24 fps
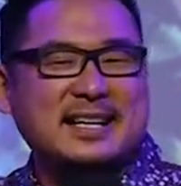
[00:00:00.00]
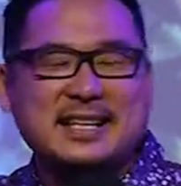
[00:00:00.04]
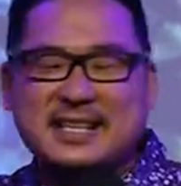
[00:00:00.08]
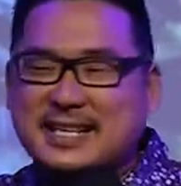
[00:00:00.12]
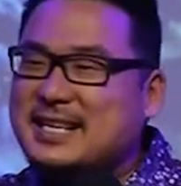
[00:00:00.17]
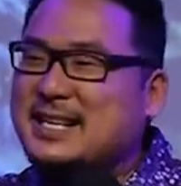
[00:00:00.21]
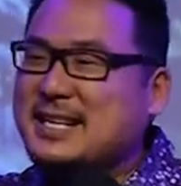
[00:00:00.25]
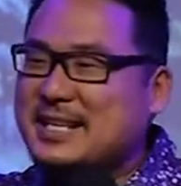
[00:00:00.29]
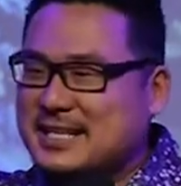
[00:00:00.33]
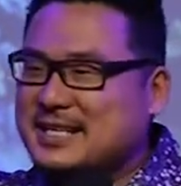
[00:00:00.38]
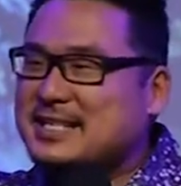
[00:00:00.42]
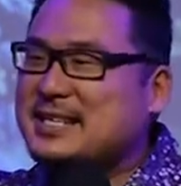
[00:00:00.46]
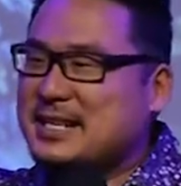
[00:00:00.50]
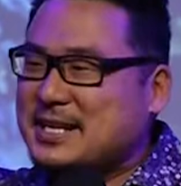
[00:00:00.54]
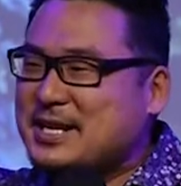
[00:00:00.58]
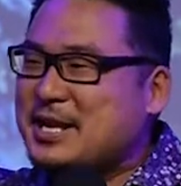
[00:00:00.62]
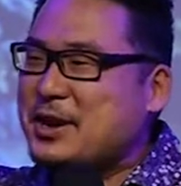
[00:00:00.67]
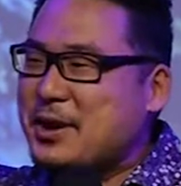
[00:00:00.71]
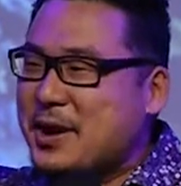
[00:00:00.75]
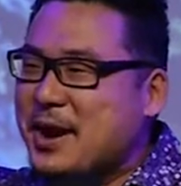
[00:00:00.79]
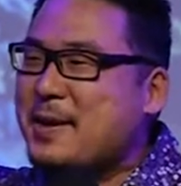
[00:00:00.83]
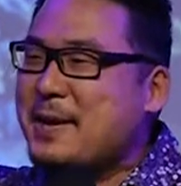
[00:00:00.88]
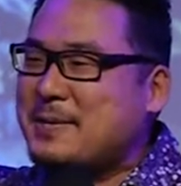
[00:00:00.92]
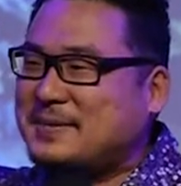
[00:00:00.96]
You
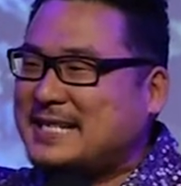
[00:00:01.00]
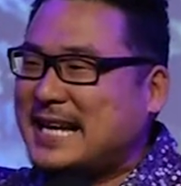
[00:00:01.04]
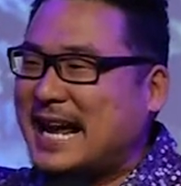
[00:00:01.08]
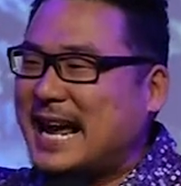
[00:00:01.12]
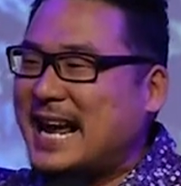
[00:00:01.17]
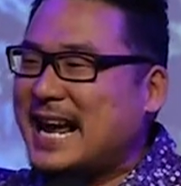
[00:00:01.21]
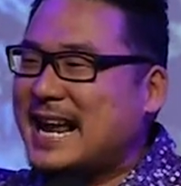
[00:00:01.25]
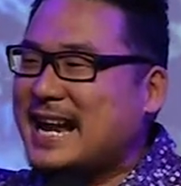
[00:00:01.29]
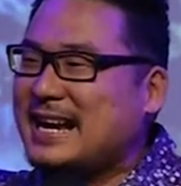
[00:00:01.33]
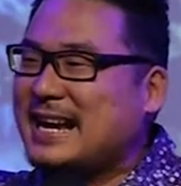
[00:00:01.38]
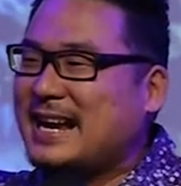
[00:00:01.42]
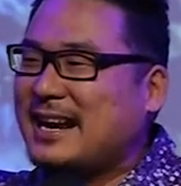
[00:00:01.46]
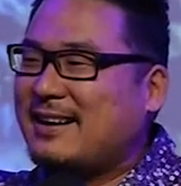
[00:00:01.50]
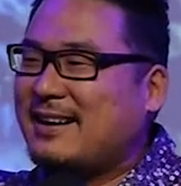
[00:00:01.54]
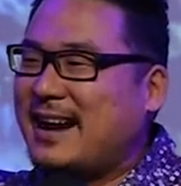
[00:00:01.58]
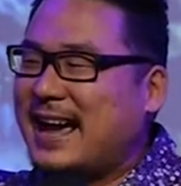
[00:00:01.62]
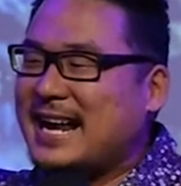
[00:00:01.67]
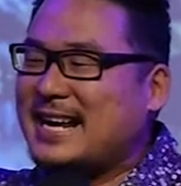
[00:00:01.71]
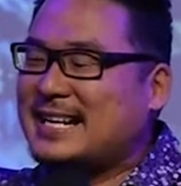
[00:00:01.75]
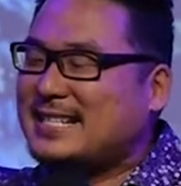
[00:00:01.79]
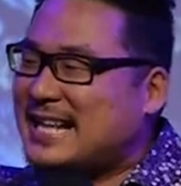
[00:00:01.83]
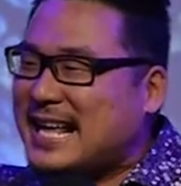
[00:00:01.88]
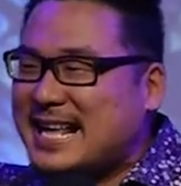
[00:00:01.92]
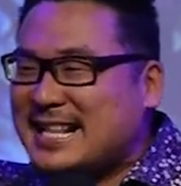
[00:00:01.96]
know what I'm saying?
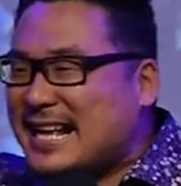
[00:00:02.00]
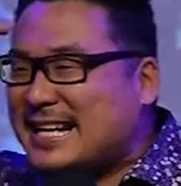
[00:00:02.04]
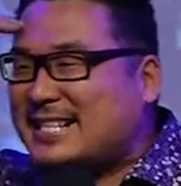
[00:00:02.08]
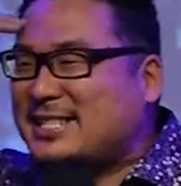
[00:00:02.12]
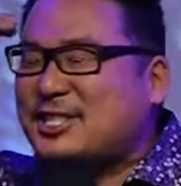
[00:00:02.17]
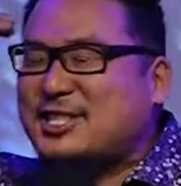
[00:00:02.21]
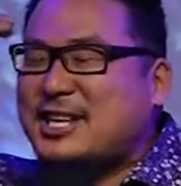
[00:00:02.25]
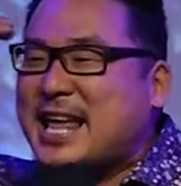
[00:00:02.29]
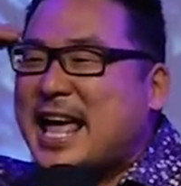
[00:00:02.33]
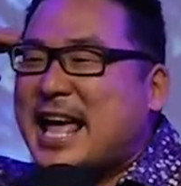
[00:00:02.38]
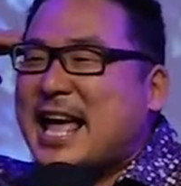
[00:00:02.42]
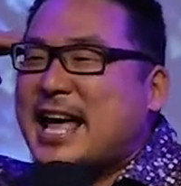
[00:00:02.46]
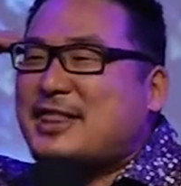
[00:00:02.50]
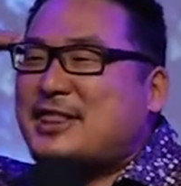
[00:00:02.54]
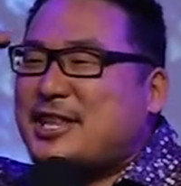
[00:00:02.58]
Right? It's like just,